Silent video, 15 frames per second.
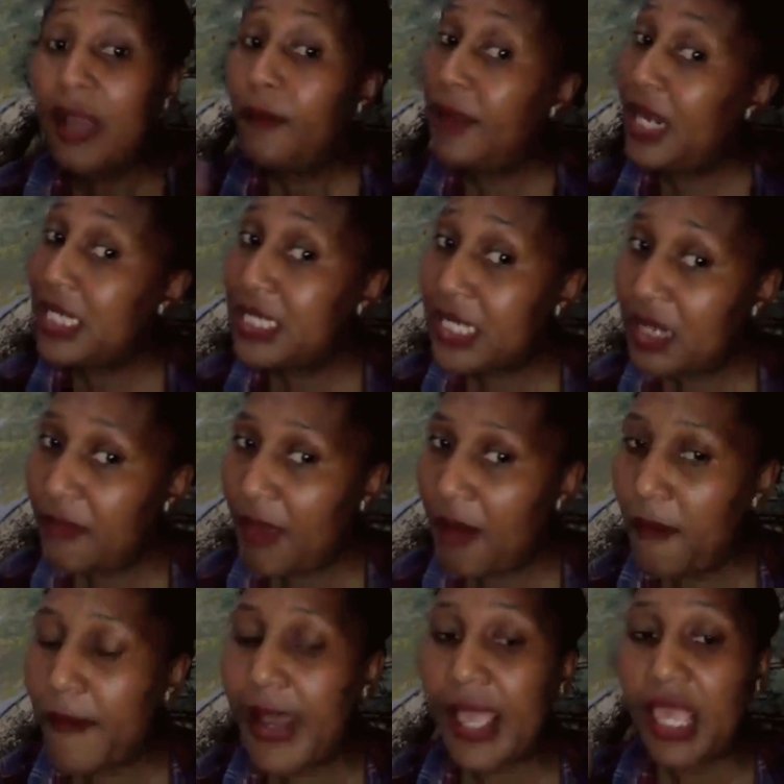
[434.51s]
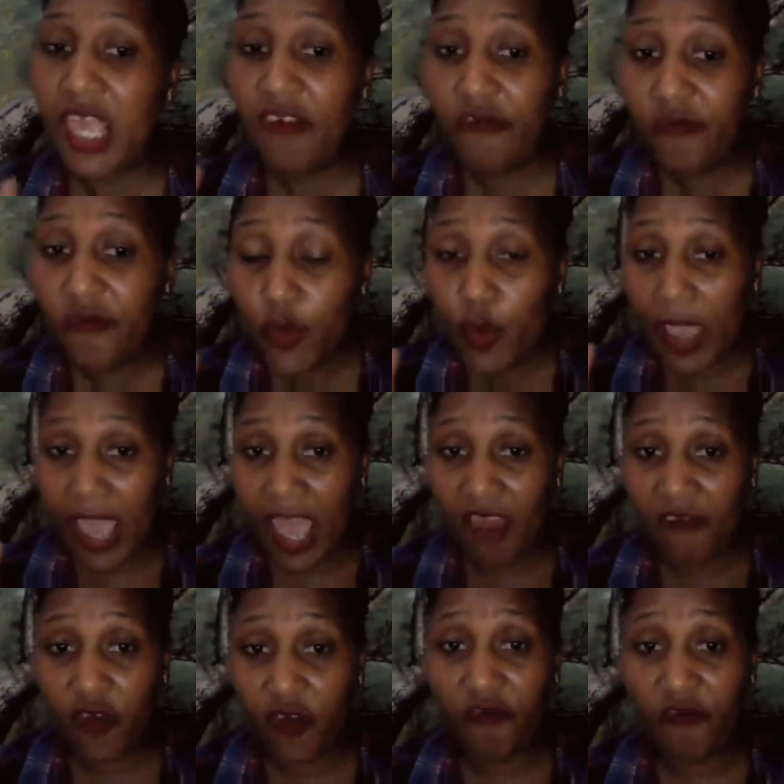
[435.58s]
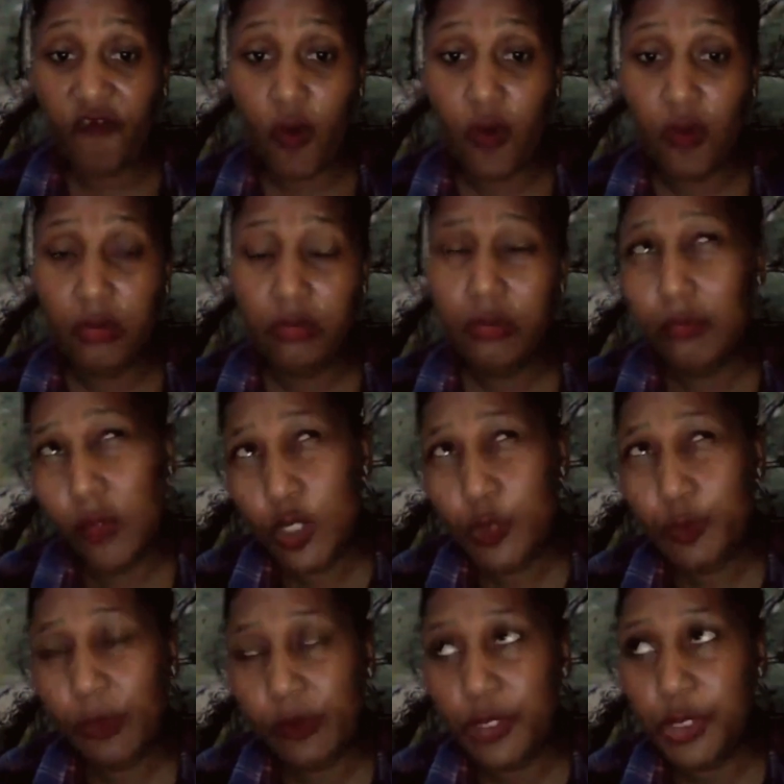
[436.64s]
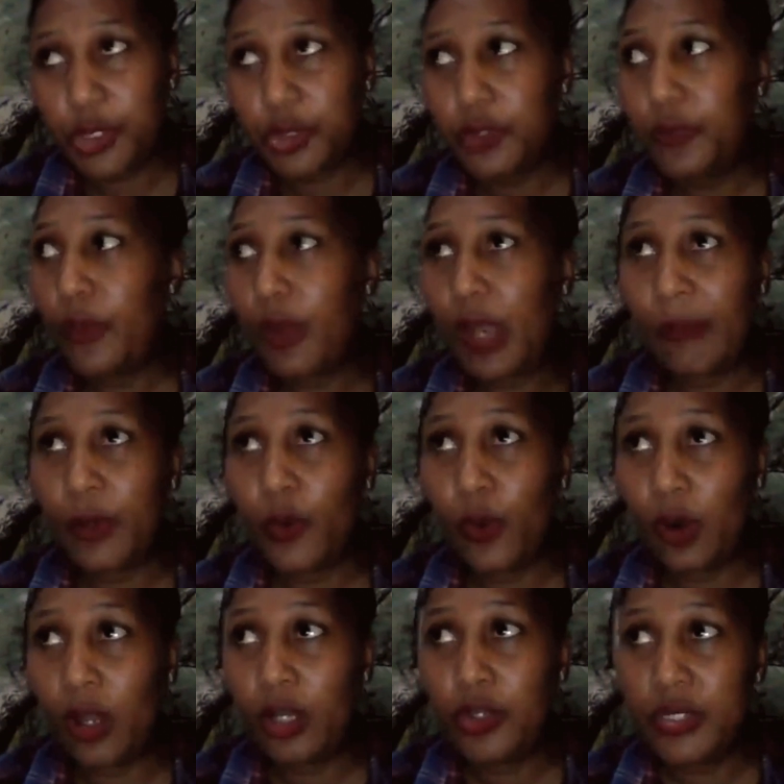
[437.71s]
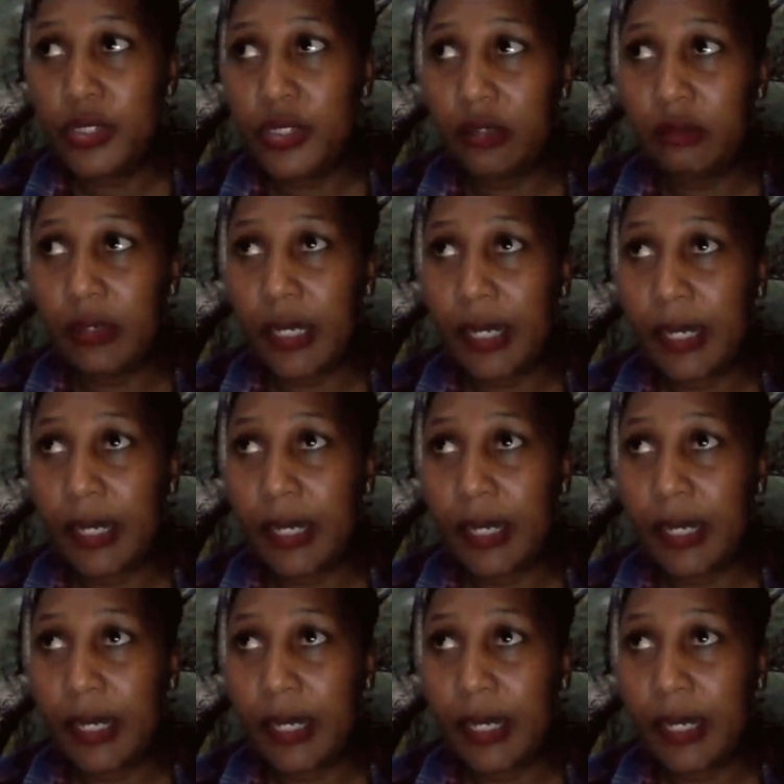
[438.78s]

please remember, if you have your phone, most people do. I mean, we're all using